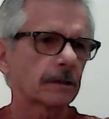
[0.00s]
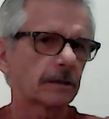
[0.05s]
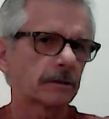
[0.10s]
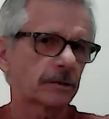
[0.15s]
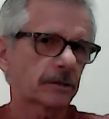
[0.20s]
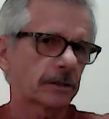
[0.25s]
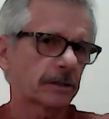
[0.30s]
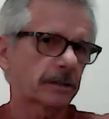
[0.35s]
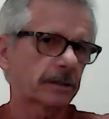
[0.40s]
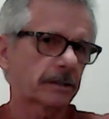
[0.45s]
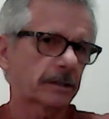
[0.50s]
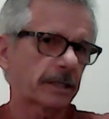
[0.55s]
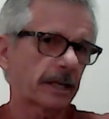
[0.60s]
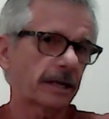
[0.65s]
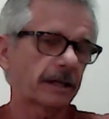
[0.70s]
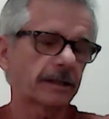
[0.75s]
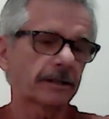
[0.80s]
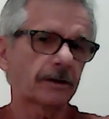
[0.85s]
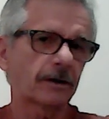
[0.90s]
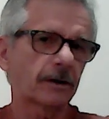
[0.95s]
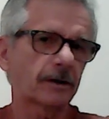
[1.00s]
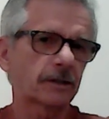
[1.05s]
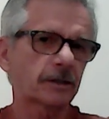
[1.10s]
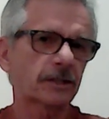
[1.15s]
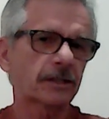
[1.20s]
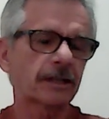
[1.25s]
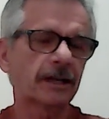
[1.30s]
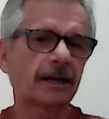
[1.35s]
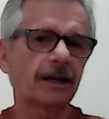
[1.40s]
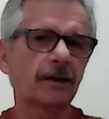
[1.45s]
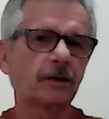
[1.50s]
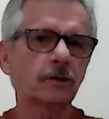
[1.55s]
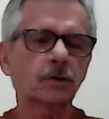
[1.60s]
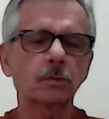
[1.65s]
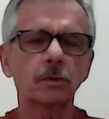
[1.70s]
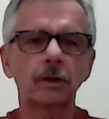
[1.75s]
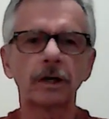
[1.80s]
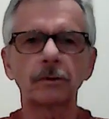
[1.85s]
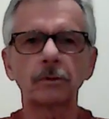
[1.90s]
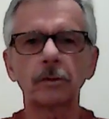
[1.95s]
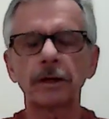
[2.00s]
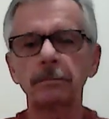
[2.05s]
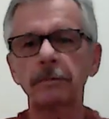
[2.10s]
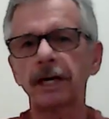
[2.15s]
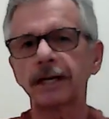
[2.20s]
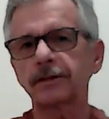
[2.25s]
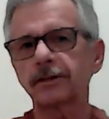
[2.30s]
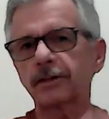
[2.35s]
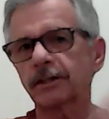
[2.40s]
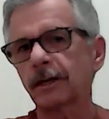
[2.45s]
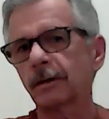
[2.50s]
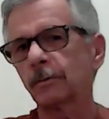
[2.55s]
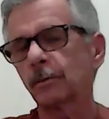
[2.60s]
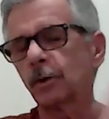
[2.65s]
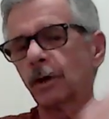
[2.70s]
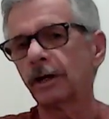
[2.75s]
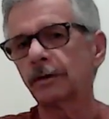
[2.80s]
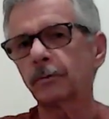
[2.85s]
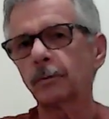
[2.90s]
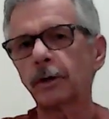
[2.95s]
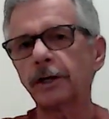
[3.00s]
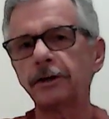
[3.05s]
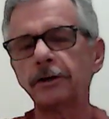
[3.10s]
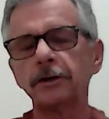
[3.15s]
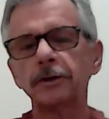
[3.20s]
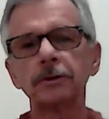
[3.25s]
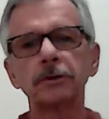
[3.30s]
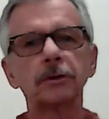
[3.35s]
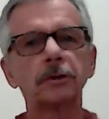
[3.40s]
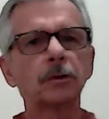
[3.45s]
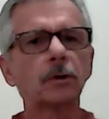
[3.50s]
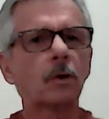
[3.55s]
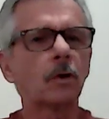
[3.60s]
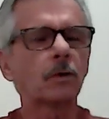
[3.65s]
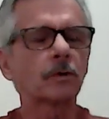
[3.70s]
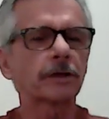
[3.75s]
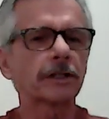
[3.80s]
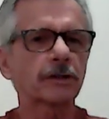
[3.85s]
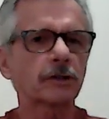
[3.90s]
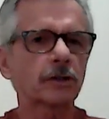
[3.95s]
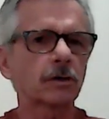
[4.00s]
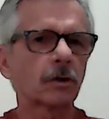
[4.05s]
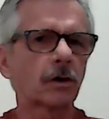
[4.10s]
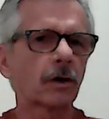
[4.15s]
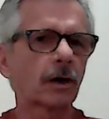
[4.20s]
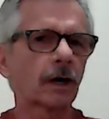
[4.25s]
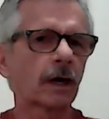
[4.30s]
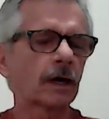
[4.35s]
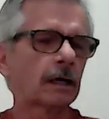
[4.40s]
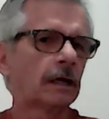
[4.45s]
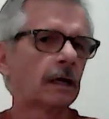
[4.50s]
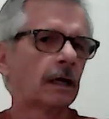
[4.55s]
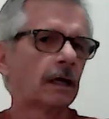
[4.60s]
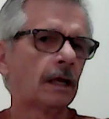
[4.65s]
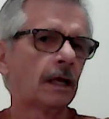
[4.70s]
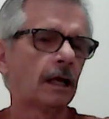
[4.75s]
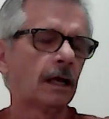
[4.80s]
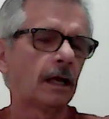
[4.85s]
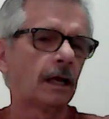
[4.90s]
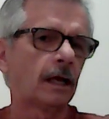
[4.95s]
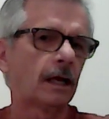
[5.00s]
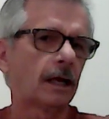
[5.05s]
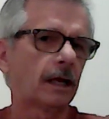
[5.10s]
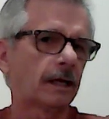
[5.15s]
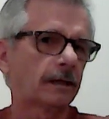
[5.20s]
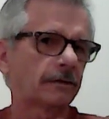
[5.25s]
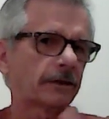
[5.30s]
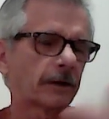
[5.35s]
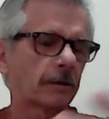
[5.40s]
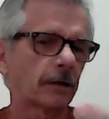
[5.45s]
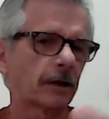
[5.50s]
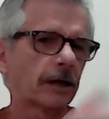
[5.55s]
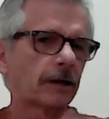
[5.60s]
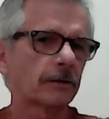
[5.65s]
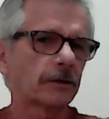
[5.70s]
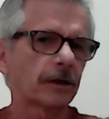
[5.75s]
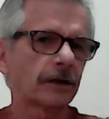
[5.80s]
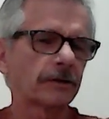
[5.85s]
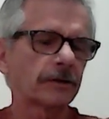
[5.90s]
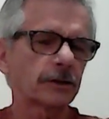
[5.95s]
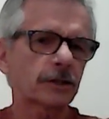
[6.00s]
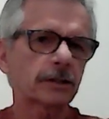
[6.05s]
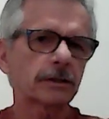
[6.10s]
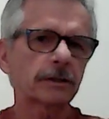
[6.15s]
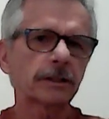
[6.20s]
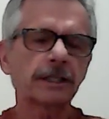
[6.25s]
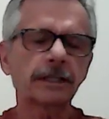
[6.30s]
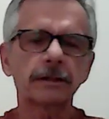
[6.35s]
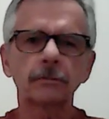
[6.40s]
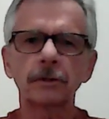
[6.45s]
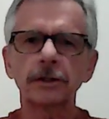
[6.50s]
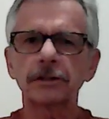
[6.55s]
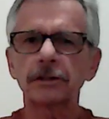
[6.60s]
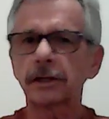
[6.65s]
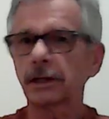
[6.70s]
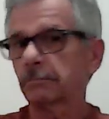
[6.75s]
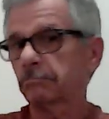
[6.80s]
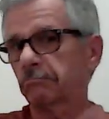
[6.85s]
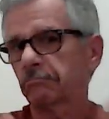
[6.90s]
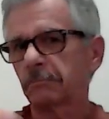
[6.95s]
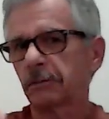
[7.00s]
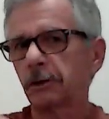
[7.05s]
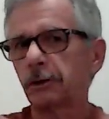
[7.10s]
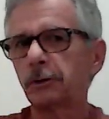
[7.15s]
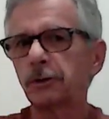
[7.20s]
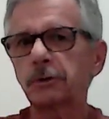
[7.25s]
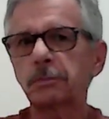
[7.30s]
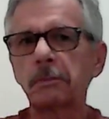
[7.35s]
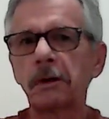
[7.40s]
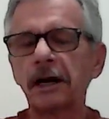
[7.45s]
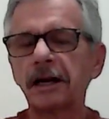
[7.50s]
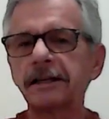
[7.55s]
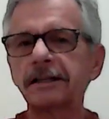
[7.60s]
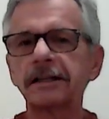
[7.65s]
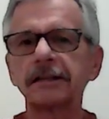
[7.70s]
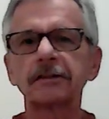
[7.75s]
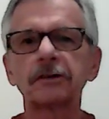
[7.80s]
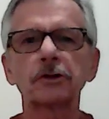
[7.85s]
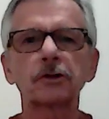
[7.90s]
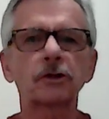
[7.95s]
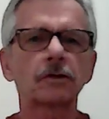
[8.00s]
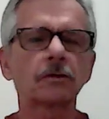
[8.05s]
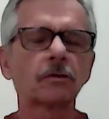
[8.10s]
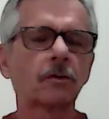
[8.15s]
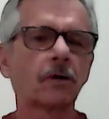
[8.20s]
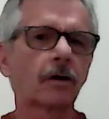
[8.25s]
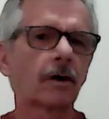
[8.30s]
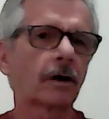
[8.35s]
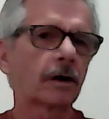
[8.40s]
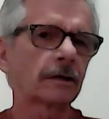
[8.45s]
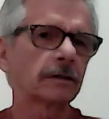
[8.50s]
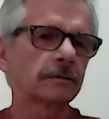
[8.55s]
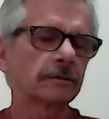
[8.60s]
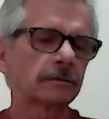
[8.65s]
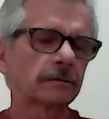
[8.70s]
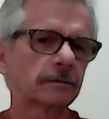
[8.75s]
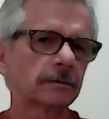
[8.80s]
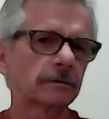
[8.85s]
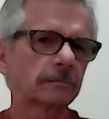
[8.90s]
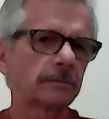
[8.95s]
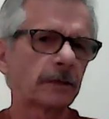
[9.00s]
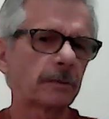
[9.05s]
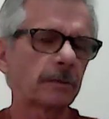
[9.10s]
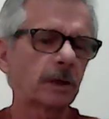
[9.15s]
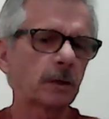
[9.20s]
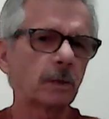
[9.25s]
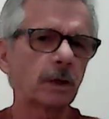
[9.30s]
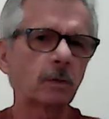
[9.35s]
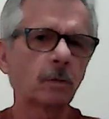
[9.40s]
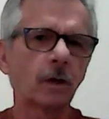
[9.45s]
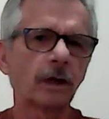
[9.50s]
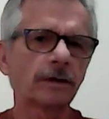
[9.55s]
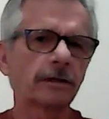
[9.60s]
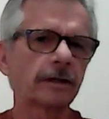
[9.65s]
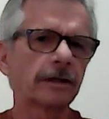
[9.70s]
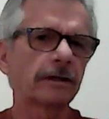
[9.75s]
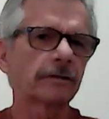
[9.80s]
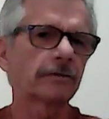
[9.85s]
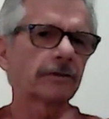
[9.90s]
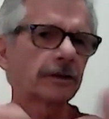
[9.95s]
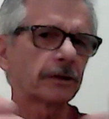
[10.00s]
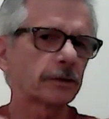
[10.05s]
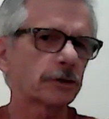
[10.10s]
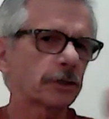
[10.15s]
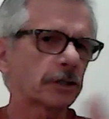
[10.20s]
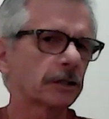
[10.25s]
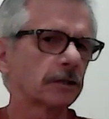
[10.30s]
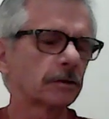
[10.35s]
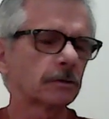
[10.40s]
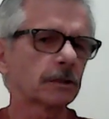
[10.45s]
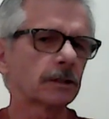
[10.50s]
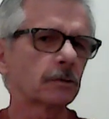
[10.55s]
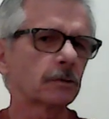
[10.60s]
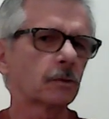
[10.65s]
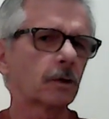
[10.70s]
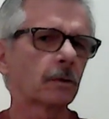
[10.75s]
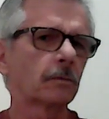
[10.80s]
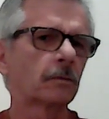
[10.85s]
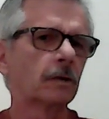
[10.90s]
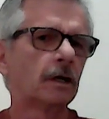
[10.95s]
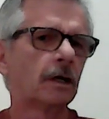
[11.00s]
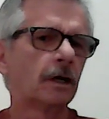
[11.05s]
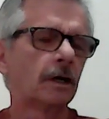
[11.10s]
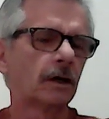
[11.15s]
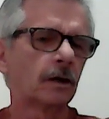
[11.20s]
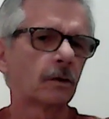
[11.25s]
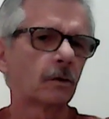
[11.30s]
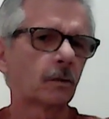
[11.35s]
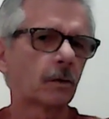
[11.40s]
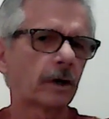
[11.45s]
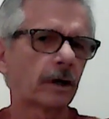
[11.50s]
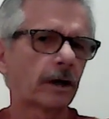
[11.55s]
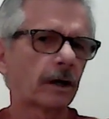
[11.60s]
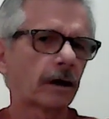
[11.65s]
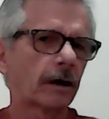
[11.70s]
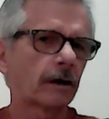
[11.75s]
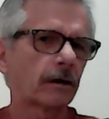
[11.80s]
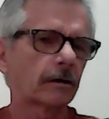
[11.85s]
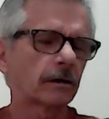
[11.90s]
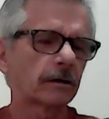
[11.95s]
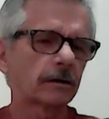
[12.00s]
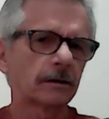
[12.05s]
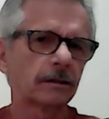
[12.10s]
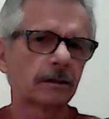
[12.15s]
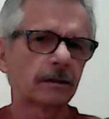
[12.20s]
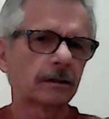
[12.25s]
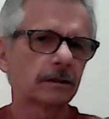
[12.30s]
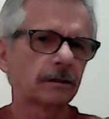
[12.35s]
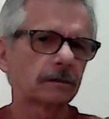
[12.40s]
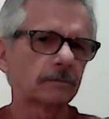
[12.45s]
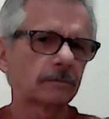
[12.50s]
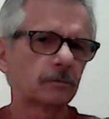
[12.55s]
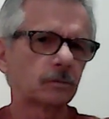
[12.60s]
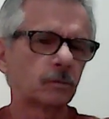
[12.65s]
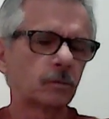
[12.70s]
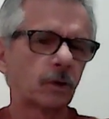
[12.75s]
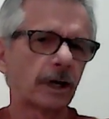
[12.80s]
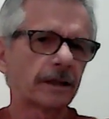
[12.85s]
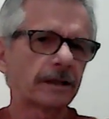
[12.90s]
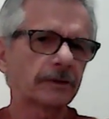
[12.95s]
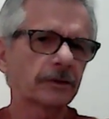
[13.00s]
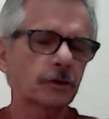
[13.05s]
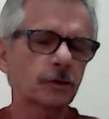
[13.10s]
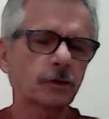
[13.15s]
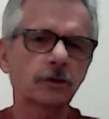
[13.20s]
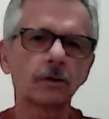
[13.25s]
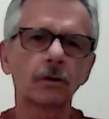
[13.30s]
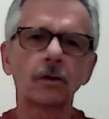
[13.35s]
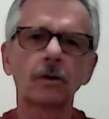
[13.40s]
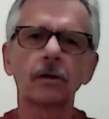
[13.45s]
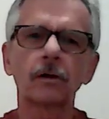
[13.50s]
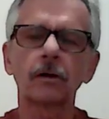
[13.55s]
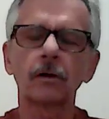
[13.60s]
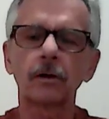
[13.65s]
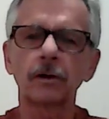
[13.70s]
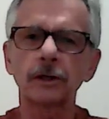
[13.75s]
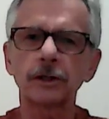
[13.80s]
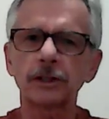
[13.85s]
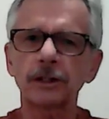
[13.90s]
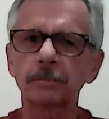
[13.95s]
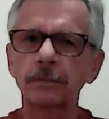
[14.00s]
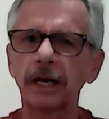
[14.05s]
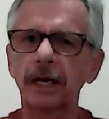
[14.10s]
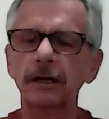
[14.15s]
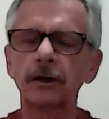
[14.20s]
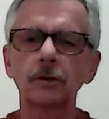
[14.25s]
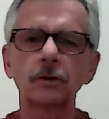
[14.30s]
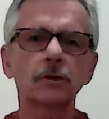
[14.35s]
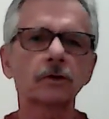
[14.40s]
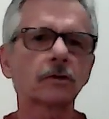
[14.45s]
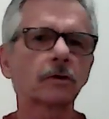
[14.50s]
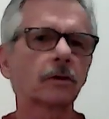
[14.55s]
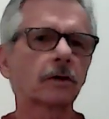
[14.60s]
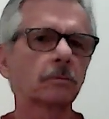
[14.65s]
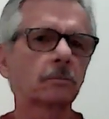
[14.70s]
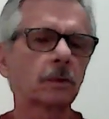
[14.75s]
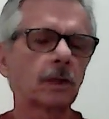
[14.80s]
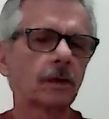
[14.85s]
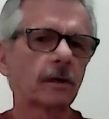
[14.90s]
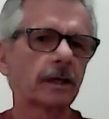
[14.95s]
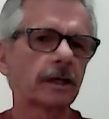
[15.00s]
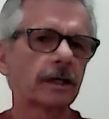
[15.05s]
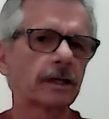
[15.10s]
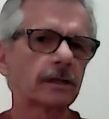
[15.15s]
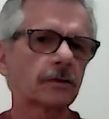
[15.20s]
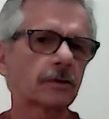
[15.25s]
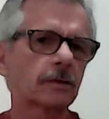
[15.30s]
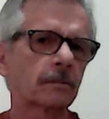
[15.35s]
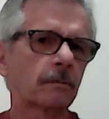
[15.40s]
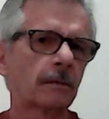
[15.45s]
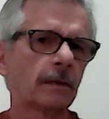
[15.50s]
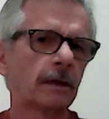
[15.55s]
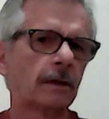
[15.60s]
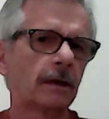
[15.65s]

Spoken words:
said it ourselves when we met someone we knew who owned a store and they were out on the street and we said, who's minding the store? Maybe we wondered if their children were running the store, or a spouse or employees.